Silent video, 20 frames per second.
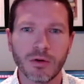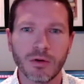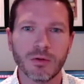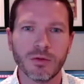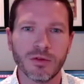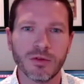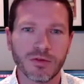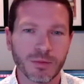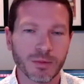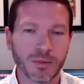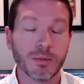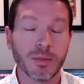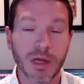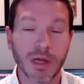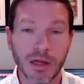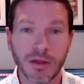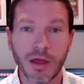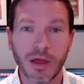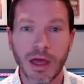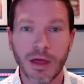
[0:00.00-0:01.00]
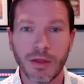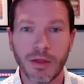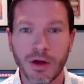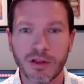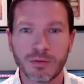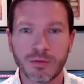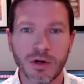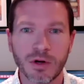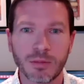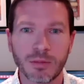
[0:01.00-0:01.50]
who has been in the
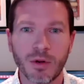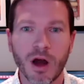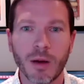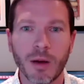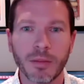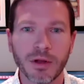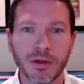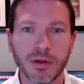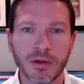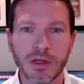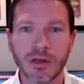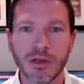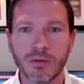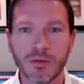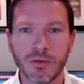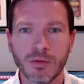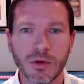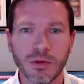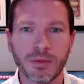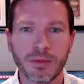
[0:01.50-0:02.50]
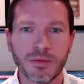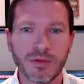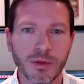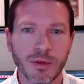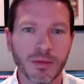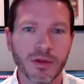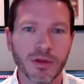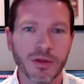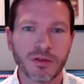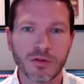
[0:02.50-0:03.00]
headlines pretty prominently with some
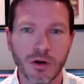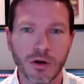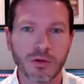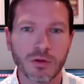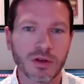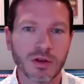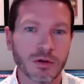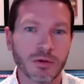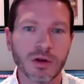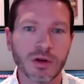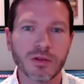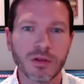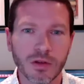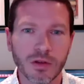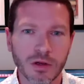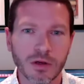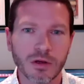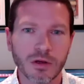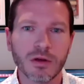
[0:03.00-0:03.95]
of the struggles here recently.